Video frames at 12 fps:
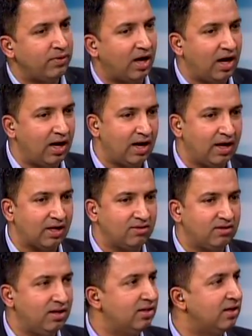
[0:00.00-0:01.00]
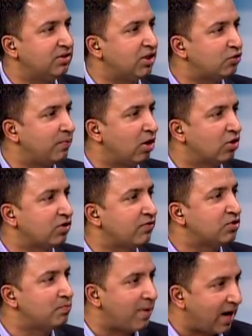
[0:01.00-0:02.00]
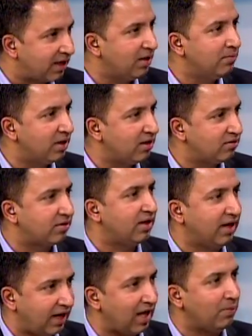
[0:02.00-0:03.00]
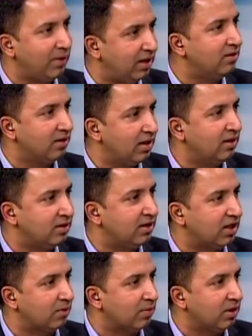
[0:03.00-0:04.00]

I can see that just because of his batting merits, he can be in the team.